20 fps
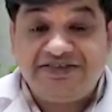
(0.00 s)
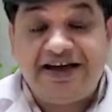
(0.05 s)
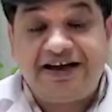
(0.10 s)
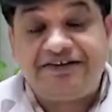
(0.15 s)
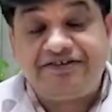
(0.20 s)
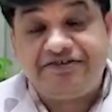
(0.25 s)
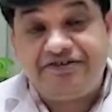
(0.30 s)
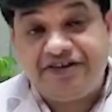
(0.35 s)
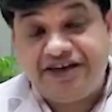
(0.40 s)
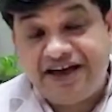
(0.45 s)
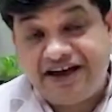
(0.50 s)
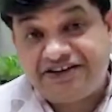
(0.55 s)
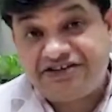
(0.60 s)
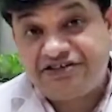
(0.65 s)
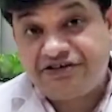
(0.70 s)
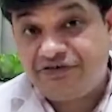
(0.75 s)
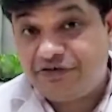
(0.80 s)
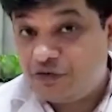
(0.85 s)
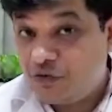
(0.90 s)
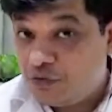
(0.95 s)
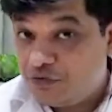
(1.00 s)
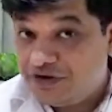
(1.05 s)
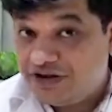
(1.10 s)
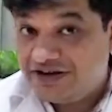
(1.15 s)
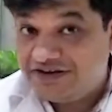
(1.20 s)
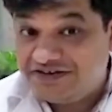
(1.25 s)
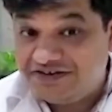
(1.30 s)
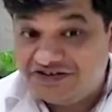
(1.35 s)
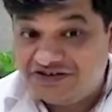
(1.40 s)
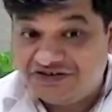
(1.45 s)
that reacts our own
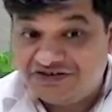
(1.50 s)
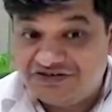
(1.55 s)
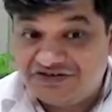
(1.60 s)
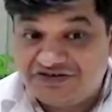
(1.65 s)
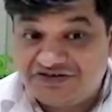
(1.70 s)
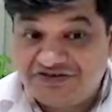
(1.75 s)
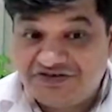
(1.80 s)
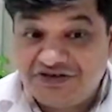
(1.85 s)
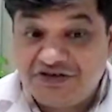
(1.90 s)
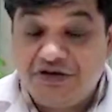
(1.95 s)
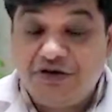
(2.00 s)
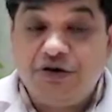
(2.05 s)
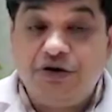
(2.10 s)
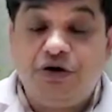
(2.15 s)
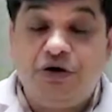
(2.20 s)
antigens.